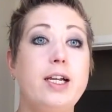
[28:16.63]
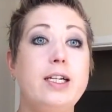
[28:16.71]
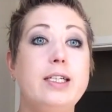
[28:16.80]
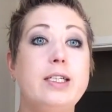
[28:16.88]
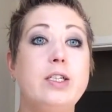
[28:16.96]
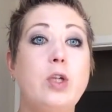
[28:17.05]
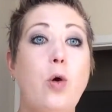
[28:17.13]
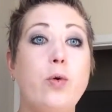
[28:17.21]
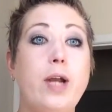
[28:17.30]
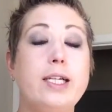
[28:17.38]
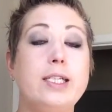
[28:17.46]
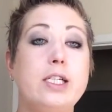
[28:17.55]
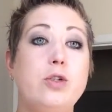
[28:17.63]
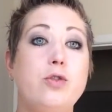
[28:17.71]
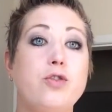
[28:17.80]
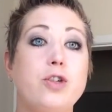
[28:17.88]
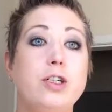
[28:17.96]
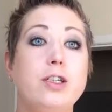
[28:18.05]
It's so nice and
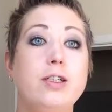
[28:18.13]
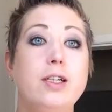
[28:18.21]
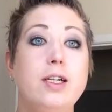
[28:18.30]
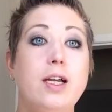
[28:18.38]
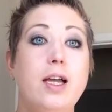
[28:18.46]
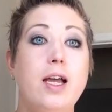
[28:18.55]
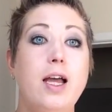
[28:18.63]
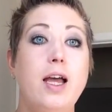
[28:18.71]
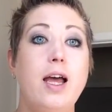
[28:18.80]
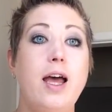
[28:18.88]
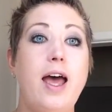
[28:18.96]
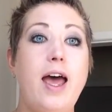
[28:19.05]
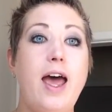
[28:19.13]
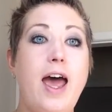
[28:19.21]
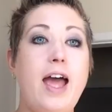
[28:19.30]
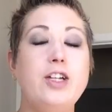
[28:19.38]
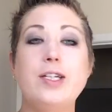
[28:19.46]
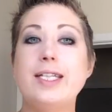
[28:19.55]
neutral
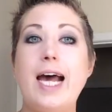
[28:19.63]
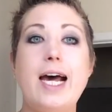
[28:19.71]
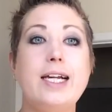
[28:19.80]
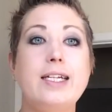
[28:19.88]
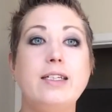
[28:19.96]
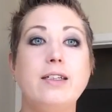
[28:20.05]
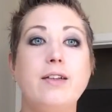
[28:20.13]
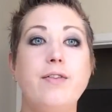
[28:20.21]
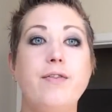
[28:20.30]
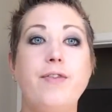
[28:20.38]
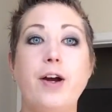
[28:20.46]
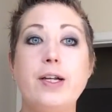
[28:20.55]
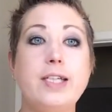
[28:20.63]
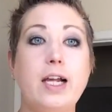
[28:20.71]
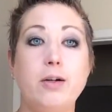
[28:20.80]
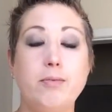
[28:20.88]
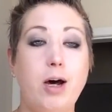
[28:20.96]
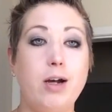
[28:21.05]
and just has very
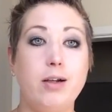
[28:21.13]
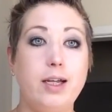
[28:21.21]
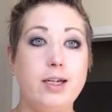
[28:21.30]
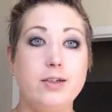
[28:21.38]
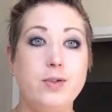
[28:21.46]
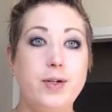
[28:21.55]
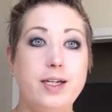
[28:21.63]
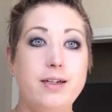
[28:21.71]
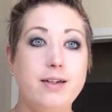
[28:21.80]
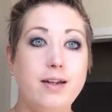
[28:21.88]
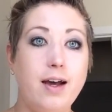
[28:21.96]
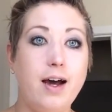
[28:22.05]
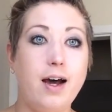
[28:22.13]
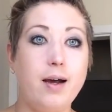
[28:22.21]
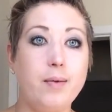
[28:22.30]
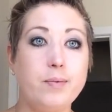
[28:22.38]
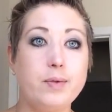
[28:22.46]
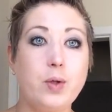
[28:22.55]
subtle modeling to it,
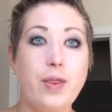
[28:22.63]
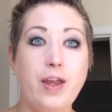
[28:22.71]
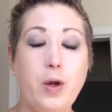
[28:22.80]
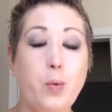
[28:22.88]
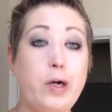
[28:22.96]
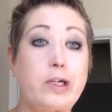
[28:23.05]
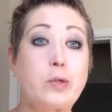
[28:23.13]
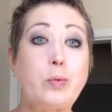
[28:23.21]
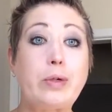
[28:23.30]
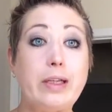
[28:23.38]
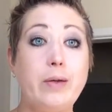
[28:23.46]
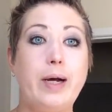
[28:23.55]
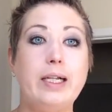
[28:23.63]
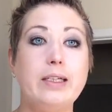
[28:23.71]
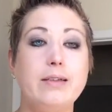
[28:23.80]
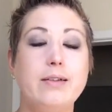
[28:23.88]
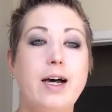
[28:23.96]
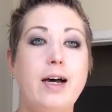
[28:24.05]
so I think it works really
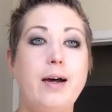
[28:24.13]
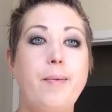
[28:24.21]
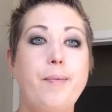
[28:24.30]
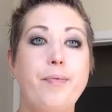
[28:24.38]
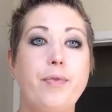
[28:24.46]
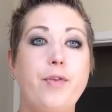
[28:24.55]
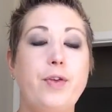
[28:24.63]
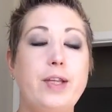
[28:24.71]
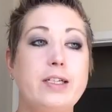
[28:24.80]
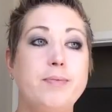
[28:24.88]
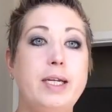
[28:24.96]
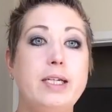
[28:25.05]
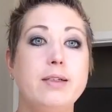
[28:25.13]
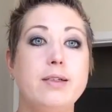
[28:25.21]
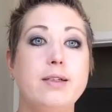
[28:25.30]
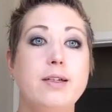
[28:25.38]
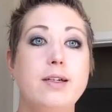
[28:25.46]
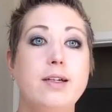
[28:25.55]
well for this
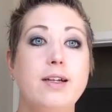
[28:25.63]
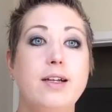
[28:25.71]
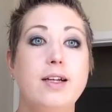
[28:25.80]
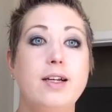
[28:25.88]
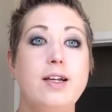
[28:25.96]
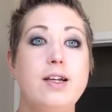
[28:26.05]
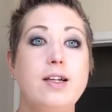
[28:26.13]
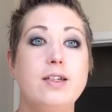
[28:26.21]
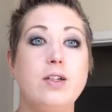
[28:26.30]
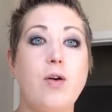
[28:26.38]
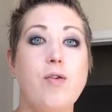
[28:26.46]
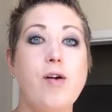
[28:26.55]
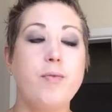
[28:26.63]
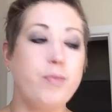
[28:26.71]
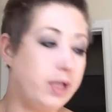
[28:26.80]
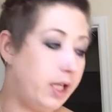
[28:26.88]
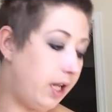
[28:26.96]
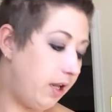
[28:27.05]
piece. So I'm
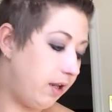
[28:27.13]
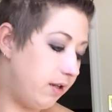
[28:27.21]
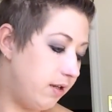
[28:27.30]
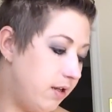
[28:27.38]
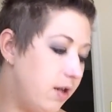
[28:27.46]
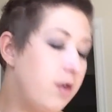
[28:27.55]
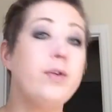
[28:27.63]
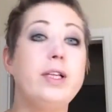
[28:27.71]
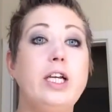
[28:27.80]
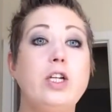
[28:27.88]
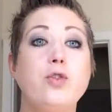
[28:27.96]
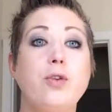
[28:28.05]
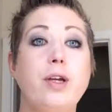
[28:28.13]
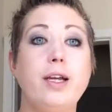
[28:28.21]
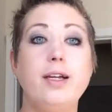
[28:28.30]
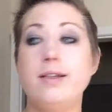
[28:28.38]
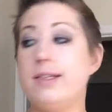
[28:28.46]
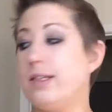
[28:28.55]
really, really enjoying it.